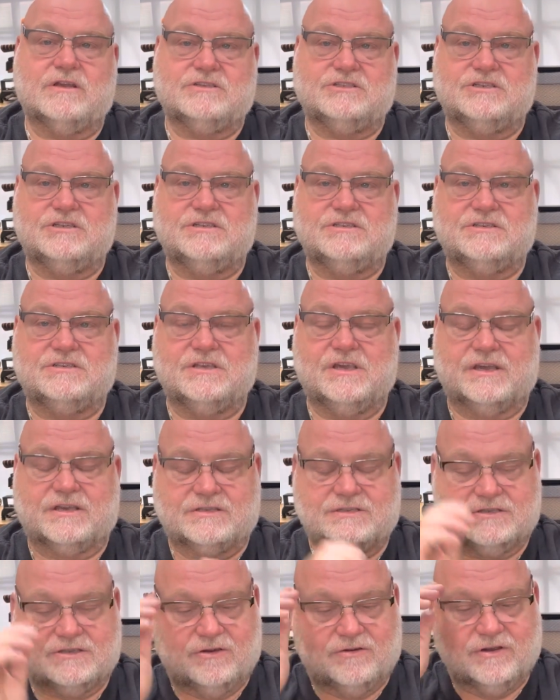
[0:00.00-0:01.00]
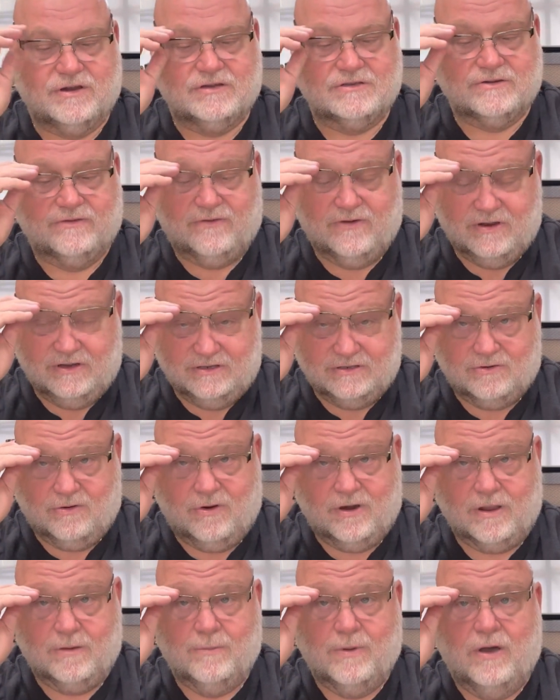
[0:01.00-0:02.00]
a G6, so here's a funny
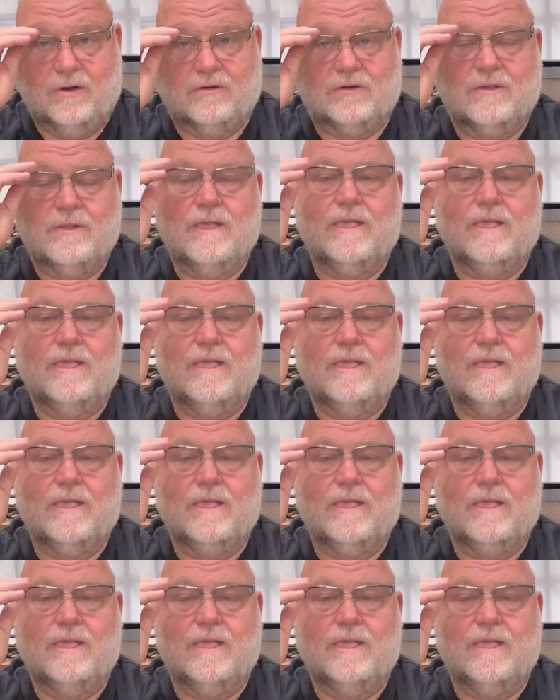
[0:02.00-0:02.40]
story about